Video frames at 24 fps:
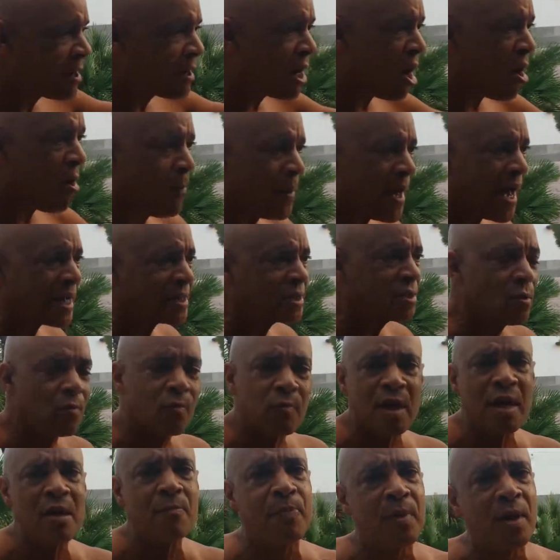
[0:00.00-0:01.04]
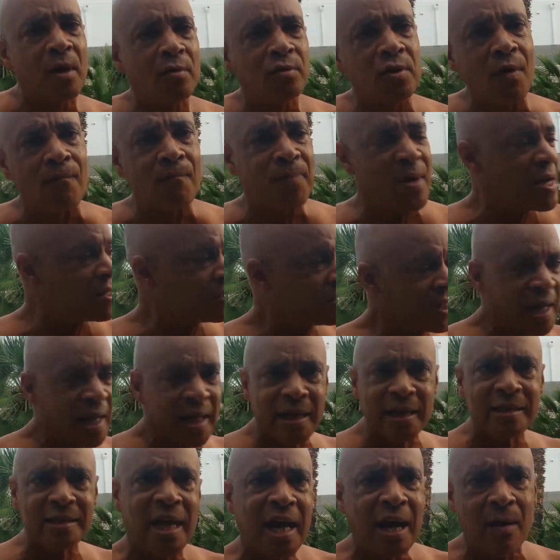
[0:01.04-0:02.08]
he go back to rebuild? The first thing
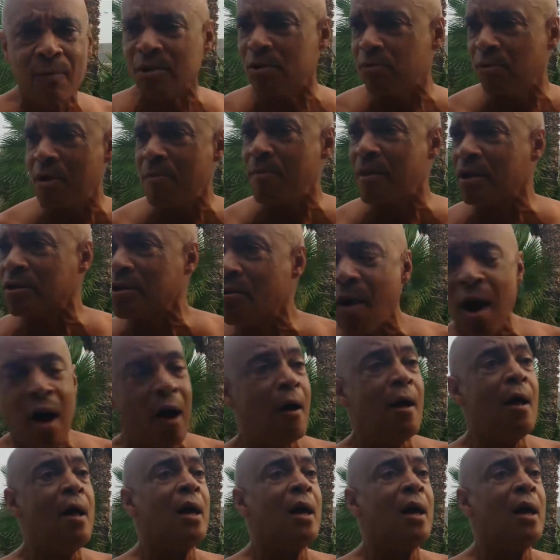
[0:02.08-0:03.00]
he did was rebuild the wall.